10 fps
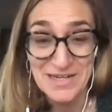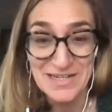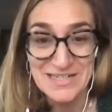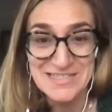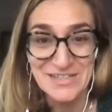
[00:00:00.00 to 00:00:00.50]
And
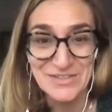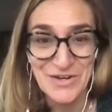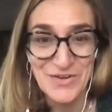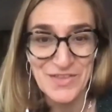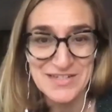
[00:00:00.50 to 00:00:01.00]
it's
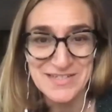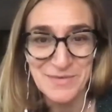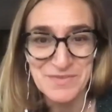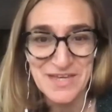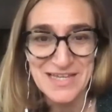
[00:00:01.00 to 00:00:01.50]
clear that
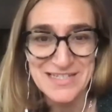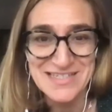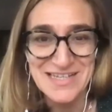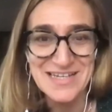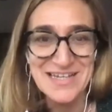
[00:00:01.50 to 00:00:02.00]
some things
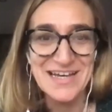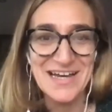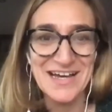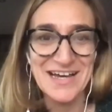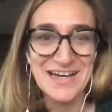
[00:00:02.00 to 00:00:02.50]

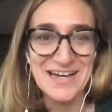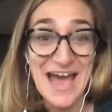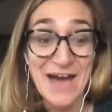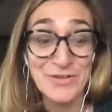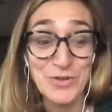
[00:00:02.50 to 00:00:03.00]

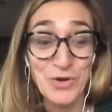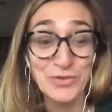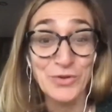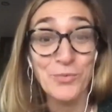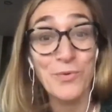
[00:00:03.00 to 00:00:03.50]
haven't
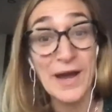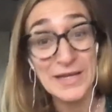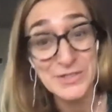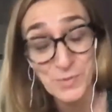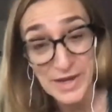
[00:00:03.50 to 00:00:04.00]
gone the
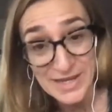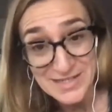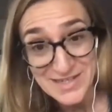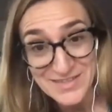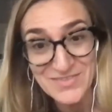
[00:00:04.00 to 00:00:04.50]
right
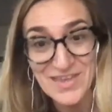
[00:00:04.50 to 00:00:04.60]
way, and